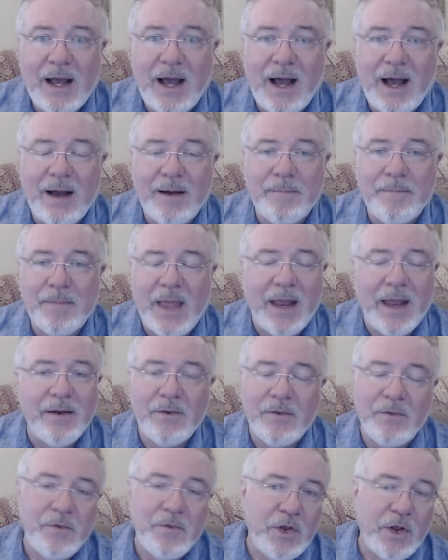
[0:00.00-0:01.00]

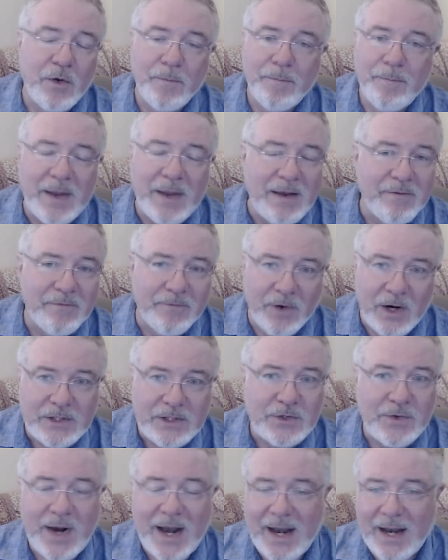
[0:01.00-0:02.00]
And being
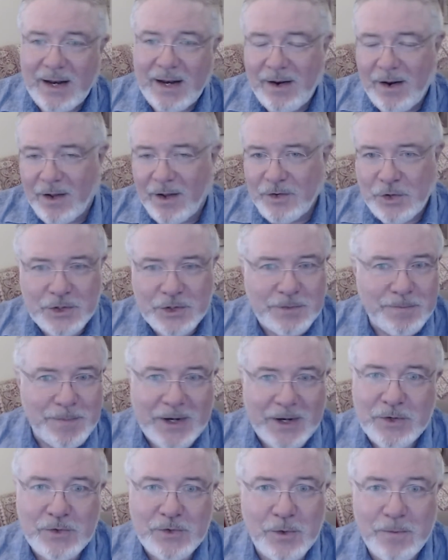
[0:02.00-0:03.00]
frustrated on your
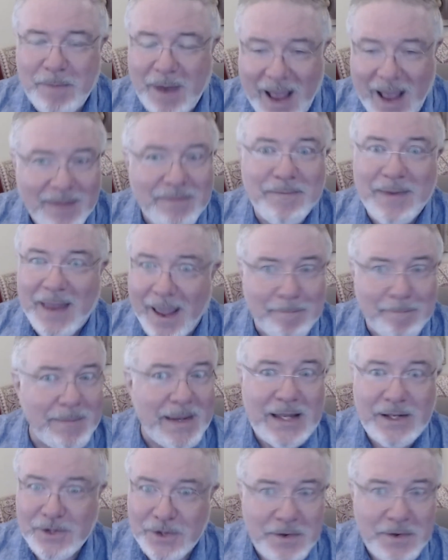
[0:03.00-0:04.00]
spiritual path, yeah,
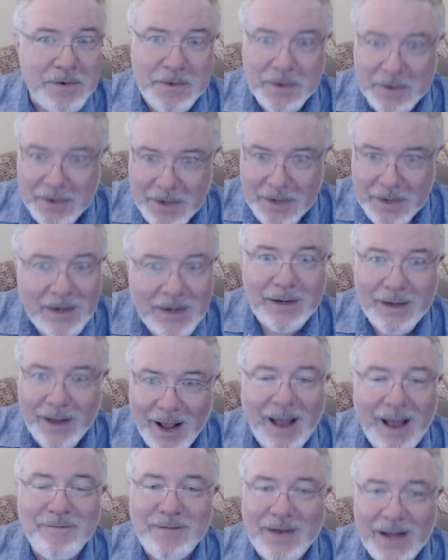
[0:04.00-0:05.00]
me too.
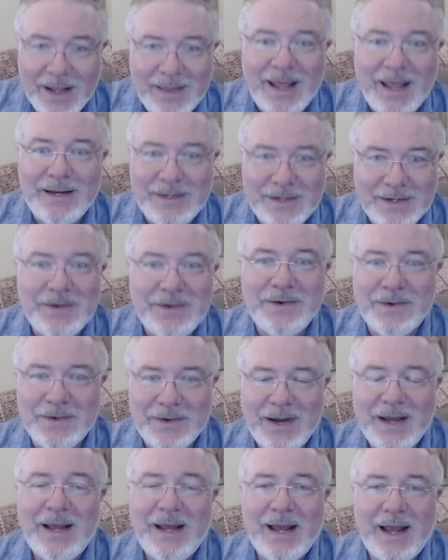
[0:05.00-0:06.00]
Yeah, I've done that too.